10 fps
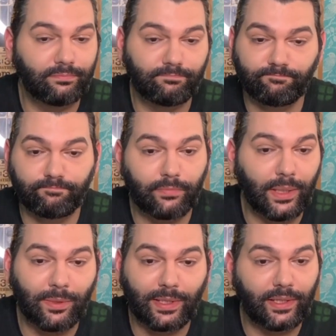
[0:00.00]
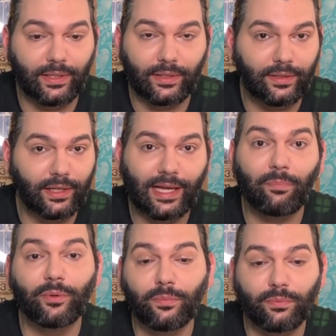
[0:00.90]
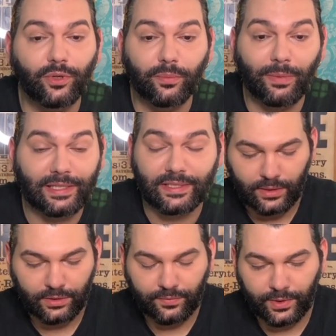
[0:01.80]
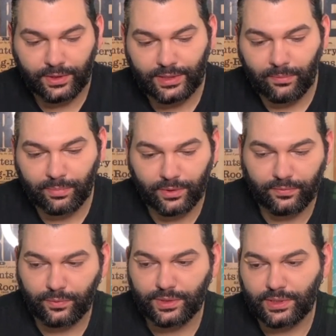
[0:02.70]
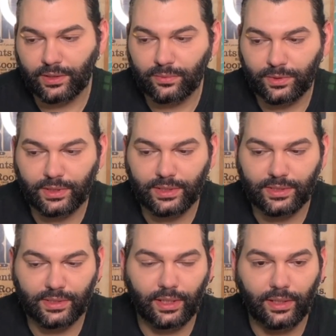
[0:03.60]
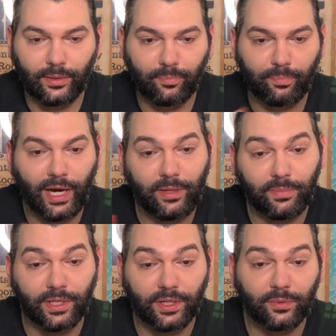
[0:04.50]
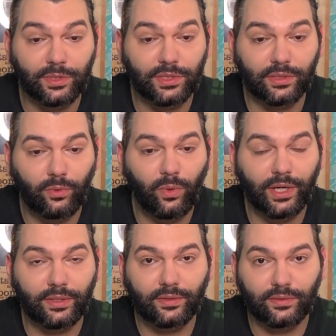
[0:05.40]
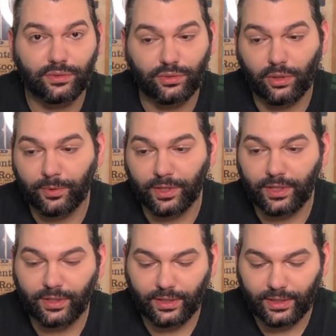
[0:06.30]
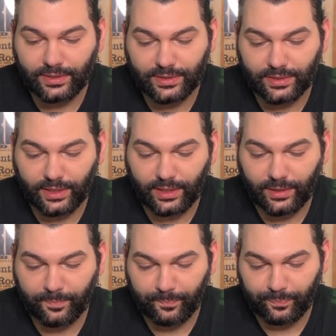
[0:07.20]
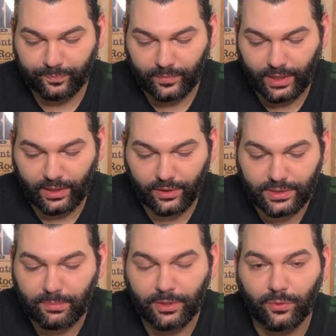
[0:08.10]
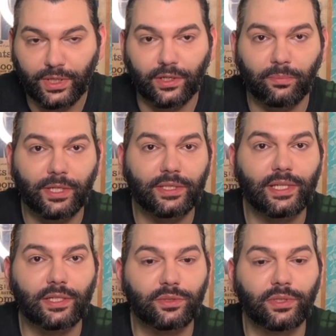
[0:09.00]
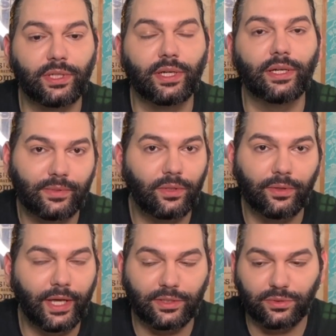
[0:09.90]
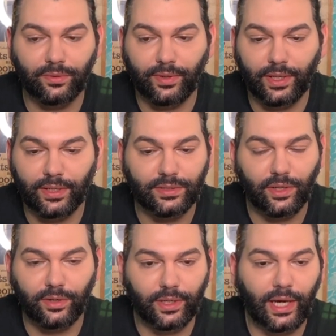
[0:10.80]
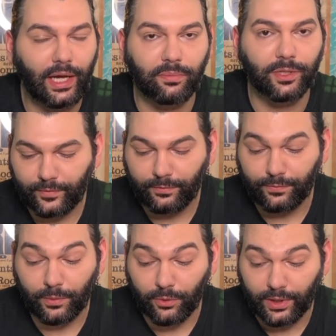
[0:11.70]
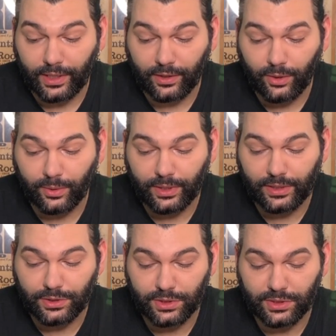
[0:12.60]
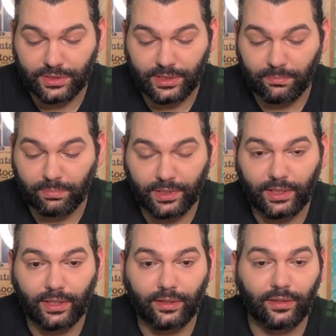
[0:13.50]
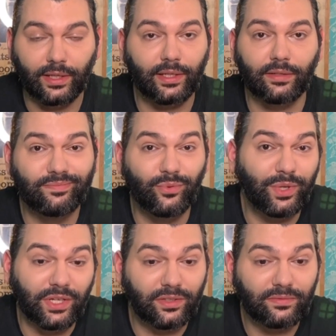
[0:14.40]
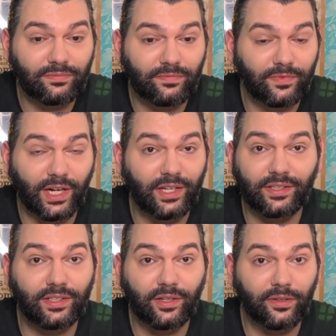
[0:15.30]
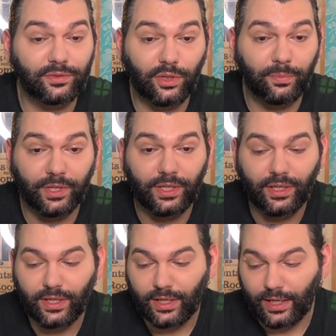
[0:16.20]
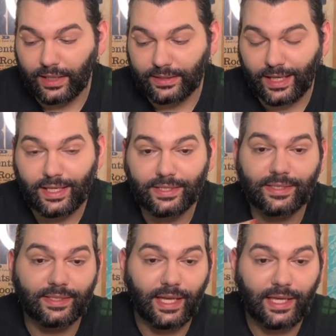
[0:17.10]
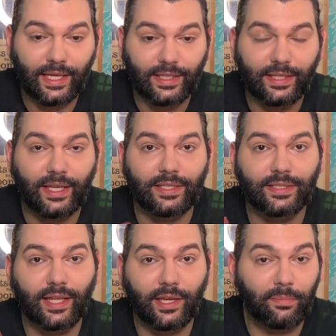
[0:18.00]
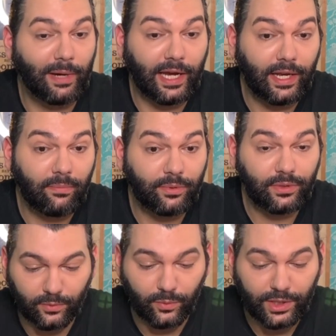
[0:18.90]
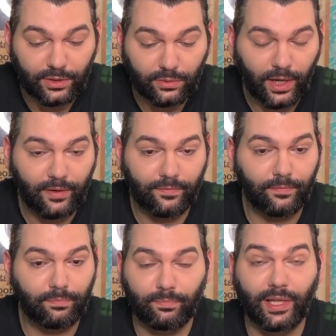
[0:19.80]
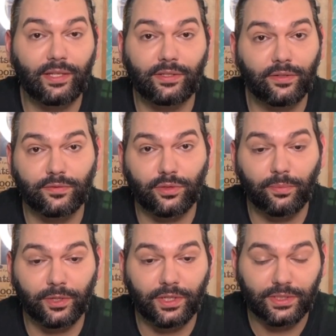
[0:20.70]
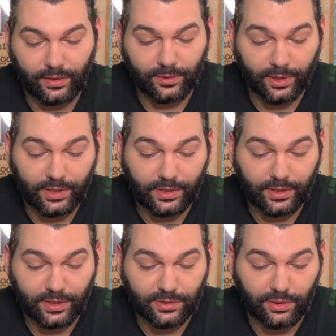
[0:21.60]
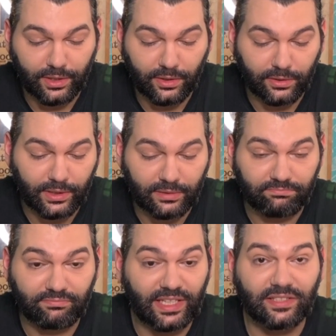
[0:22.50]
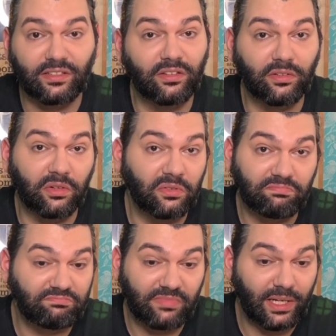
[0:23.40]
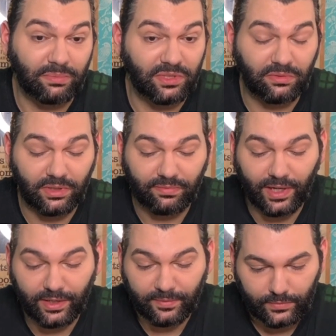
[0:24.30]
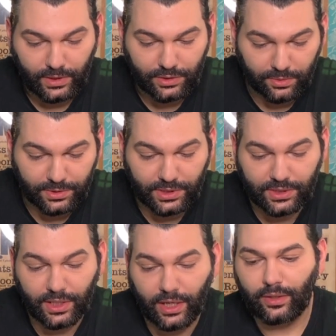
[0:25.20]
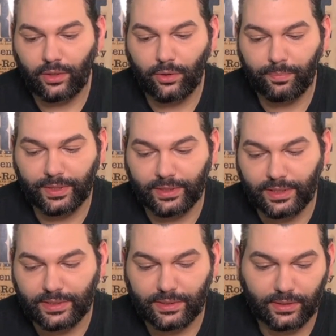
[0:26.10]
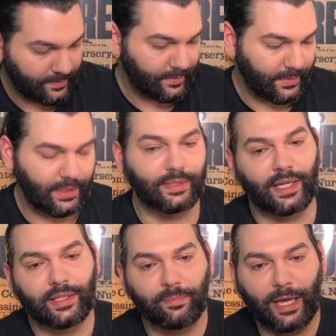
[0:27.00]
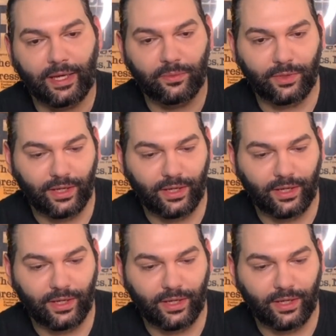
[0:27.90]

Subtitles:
maybe in a couple more months. So for example, if we start with this Pineberry, which is a white strawberry, it looks a bit weird, but it's actually an all natural thing. It's not a hybrid. From what I know, it's just simply like a weird variety of strawberry. They say it tastes like pineapple. We do have plenty of strawberries already in there, so I know that that's gonna grow absolutely fine. So we're just gonna open this. Inside the packet we have